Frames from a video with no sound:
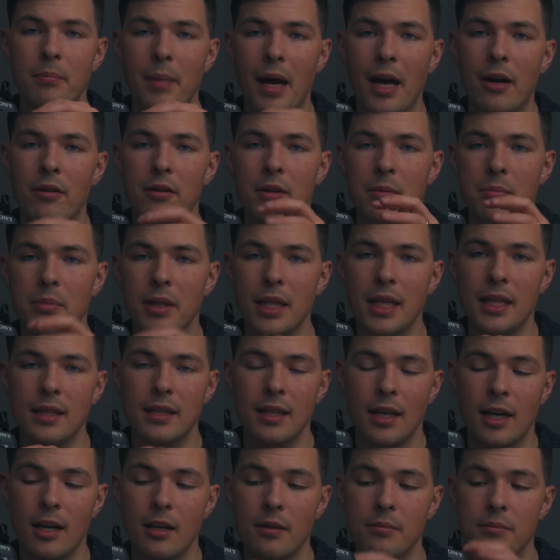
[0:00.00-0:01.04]
battery plate
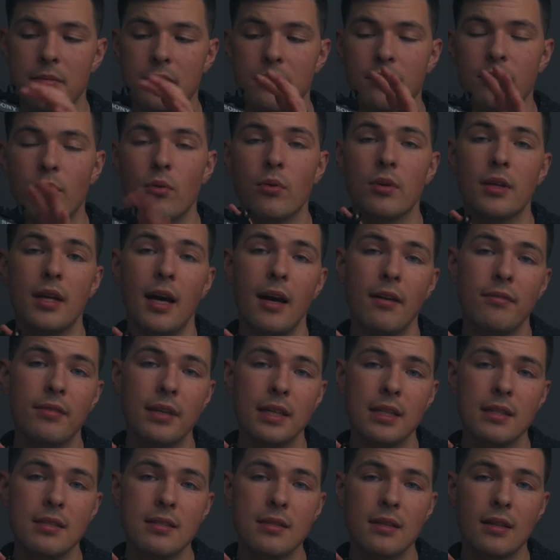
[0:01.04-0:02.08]
that comes for the
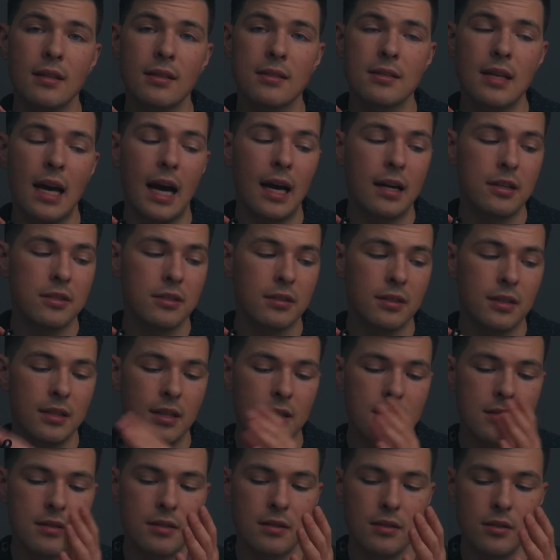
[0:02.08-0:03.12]
FX6 actually
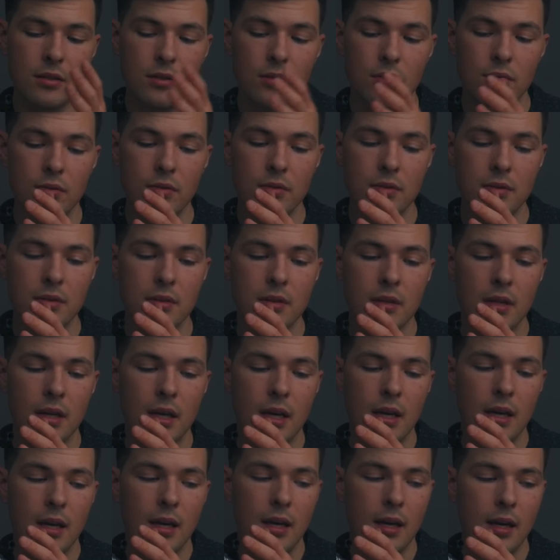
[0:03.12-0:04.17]
doesn't use
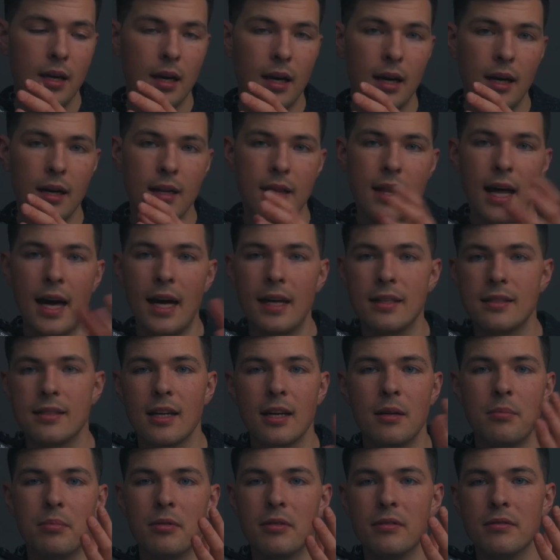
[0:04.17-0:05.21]
that
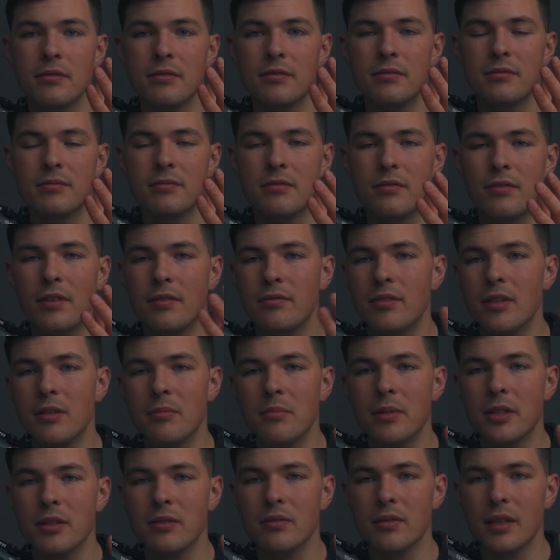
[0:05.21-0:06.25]
type of
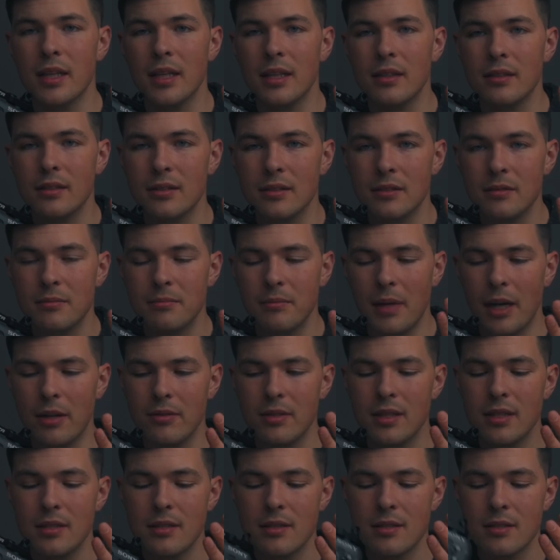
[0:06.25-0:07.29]
15mm rail
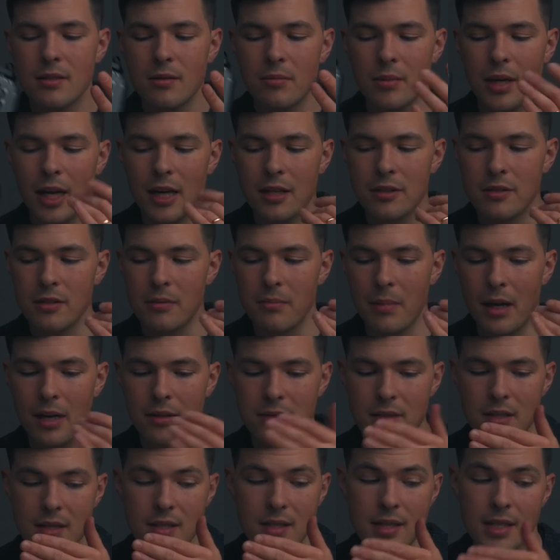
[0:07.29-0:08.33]
mounting system. It actually
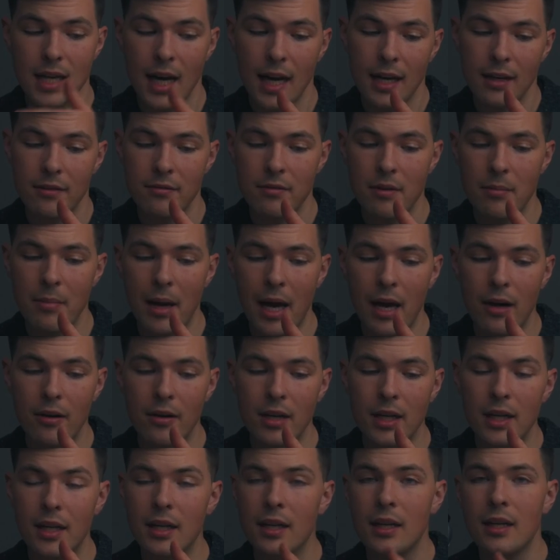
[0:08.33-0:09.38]
mounts inside of the
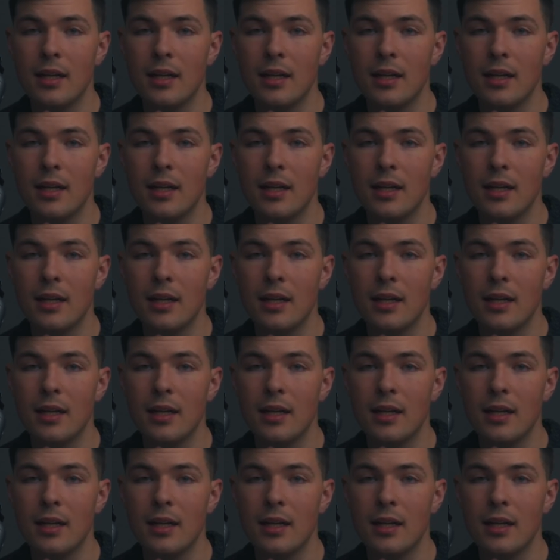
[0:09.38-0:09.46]
battery